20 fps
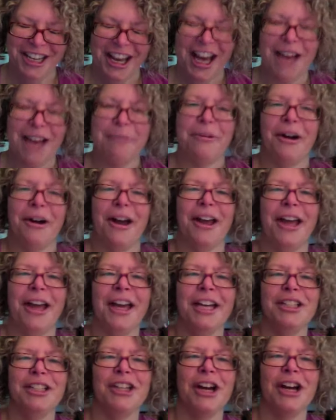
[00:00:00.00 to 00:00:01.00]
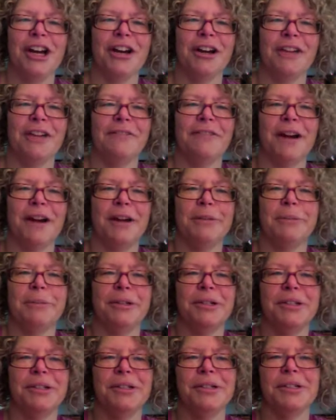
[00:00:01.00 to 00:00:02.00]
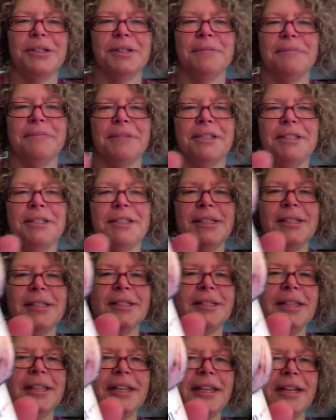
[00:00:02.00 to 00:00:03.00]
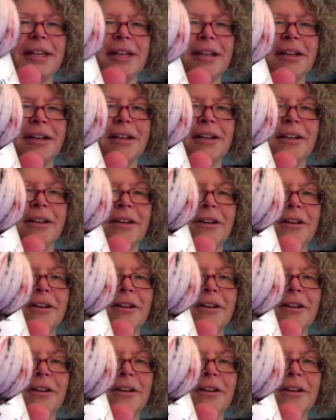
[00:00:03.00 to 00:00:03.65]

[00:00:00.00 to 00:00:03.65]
This is this is showing up really well.